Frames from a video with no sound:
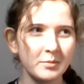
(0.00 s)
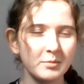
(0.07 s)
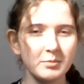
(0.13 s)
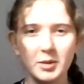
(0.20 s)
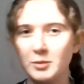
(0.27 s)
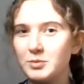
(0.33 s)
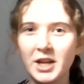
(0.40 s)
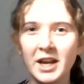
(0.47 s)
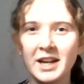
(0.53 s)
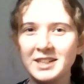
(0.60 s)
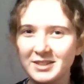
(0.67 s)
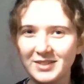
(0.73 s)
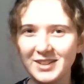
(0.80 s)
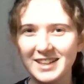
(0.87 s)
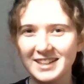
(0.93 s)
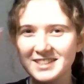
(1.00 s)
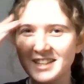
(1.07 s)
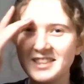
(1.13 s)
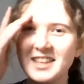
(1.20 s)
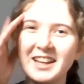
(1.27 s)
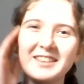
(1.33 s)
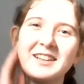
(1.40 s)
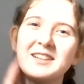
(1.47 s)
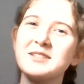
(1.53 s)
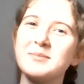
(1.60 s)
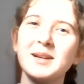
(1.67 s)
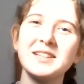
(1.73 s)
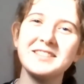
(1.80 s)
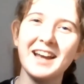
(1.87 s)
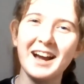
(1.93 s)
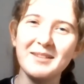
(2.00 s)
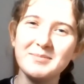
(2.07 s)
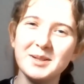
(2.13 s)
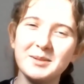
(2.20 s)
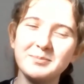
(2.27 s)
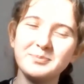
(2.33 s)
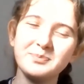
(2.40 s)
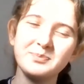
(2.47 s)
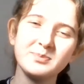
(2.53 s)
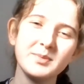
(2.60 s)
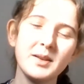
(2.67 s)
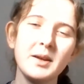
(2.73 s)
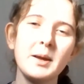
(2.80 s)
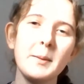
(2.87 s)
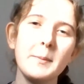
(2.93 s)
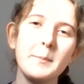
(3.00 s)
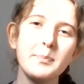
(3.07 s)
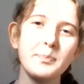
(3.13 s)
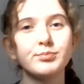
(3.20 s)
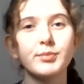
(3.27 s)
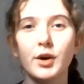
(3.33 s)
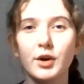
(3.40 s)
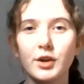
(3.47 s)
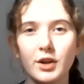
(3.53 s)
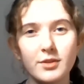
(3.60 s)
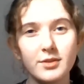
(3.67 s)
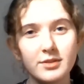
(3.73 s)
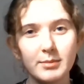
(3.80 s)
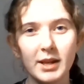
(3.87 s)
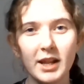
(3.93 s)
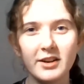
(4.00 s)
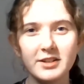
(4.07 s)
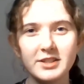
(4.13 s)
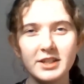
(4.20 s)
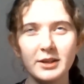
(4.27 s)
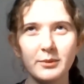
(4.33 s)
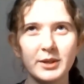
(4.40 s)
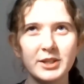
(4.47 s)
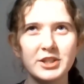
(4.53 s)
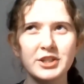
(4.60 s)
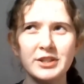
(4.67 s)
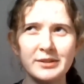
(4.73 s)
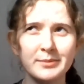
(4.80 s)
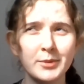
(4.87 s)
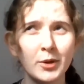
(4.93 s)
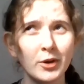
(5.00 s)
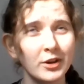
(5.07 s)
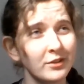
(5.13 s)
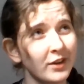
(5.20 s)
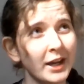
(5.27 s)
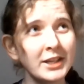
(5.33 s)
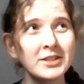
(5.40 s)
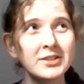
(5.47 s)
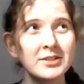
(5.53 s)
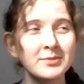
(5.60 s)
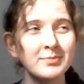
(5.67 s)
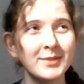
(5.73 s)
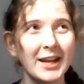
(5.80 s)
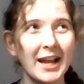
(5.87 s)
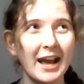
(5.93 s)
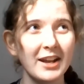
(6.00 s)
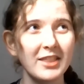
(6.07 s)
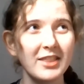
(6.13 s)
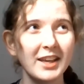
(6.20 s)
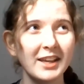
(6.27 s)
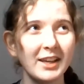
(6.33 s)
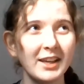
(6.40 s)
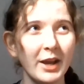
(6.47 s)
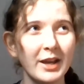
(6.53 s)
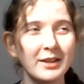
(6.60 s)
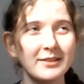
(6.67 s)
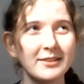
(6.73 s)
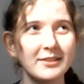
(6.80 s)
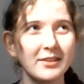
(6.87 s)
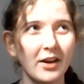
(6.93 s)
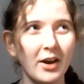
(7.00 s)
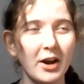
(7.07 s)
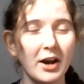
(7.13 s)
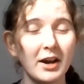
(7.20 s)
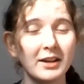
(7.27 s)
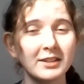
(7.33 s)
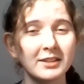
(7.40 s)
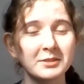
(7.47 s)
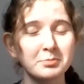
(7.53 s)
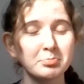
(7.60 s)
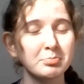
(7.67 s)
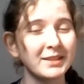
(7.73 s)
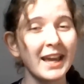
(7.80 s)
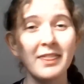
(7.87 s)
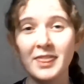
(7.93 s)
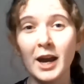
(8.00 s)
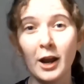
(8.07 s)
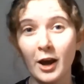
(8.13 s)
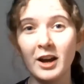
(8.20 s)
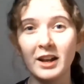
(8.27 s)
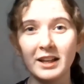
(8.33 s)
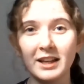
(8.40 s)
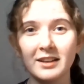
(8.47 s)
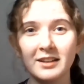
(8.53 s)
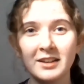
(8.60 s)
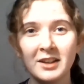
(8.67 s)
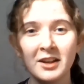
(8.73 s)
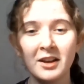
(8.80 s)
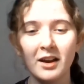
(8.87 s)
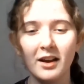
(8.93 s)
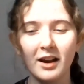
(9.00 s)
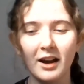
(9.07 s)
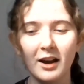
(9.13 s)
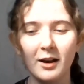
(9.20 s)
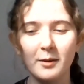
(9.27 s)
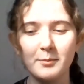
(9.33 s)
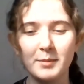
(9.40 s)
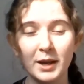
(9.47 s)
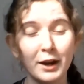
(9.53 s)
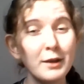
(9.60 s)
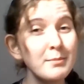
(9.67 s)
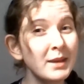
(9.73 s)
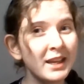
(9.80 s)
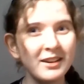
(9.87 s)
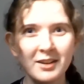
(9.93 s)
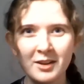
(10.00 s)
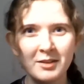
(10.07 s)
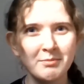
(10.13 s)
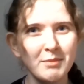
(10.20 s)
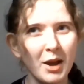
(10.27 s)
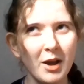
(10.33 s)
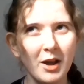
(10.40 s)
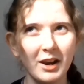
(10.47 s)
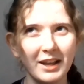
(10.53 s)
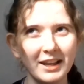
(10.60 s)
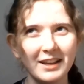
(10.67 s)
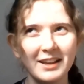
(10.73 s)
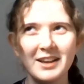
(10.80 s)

objectively, that's a thing that's meant to happen. Another similarity, which is more advice than anything, is get there early. And I mean early.